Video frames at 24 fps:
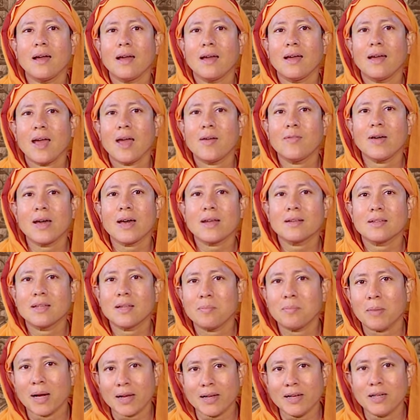aware the
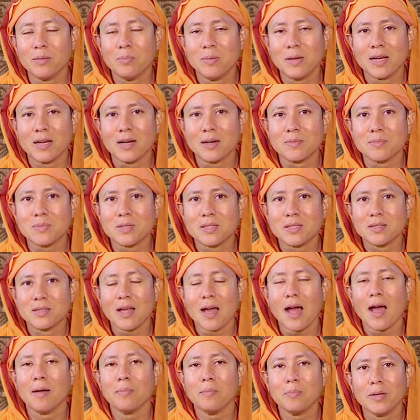mind becomes, the
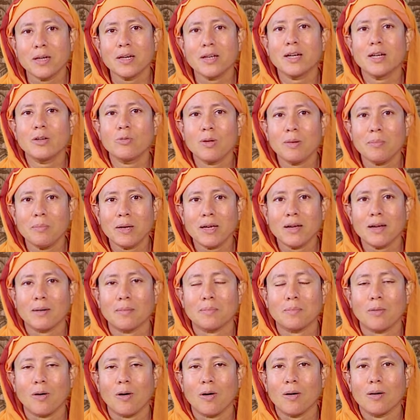happier it will
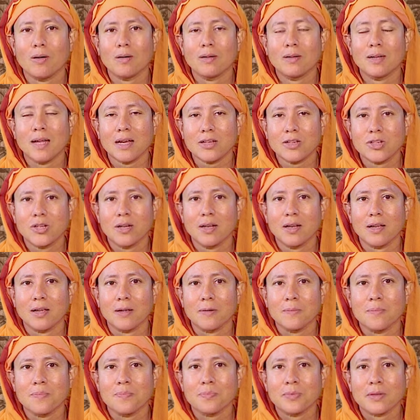become naturally.
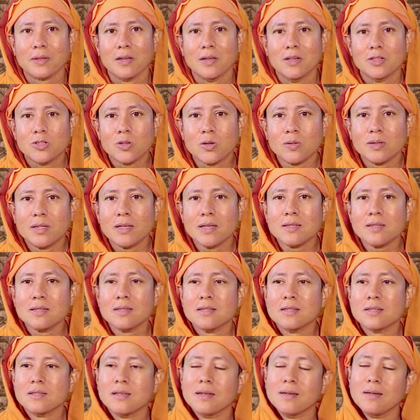So
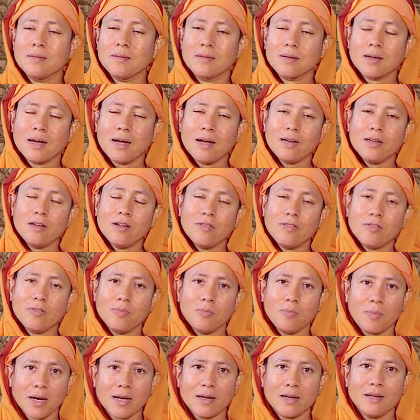this kind of
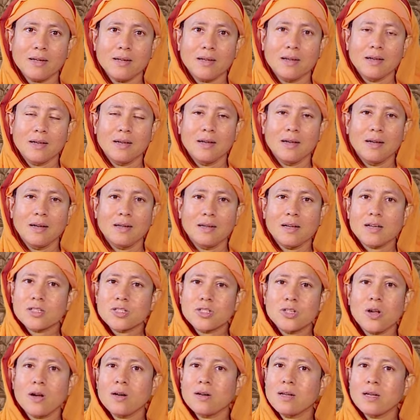mind does
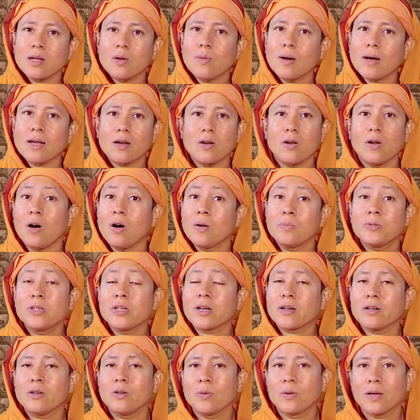not require an
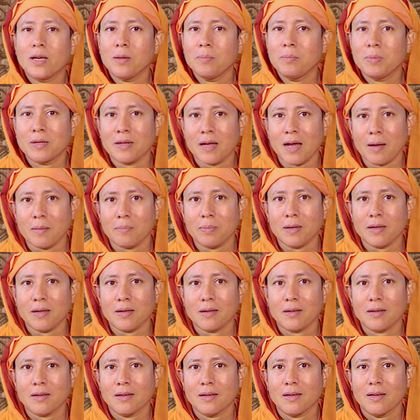object to keep it happy.
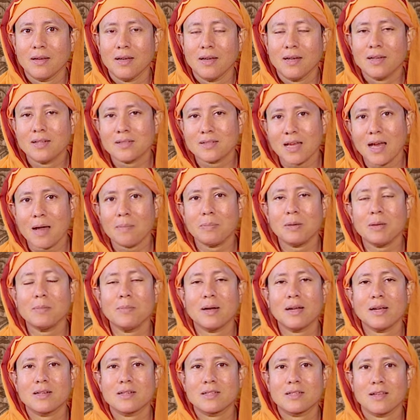It is happy
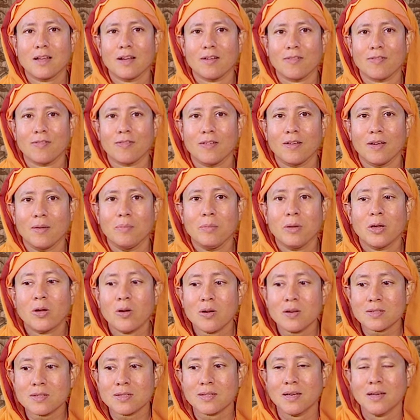by itself
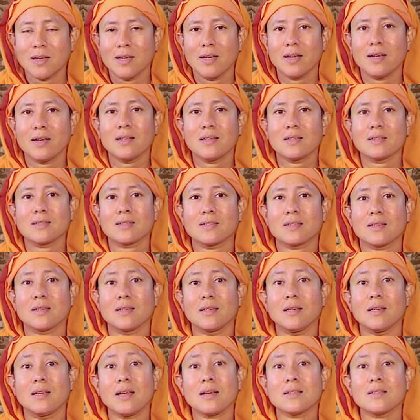because it is
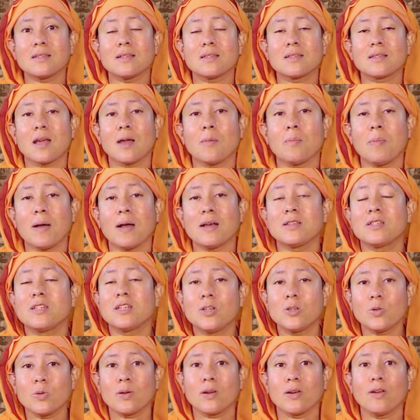it has this capacity
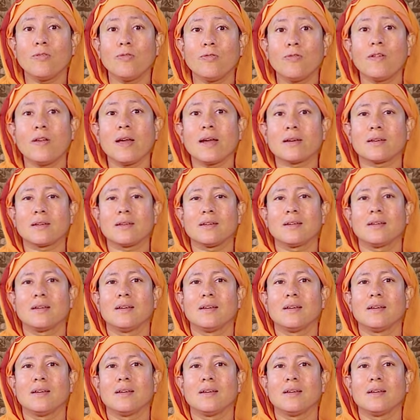to reflect